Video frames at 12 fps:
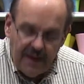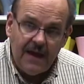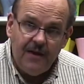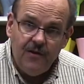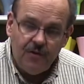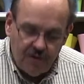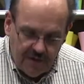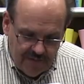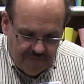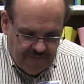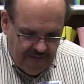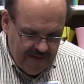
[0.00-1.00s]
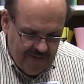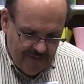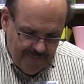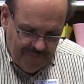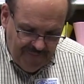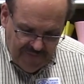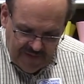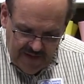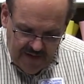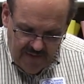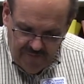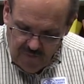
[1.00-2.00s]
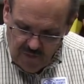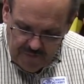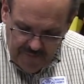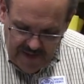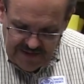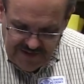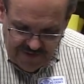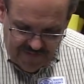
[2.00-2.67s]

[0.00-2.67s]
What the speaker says: and you couldn't find them for much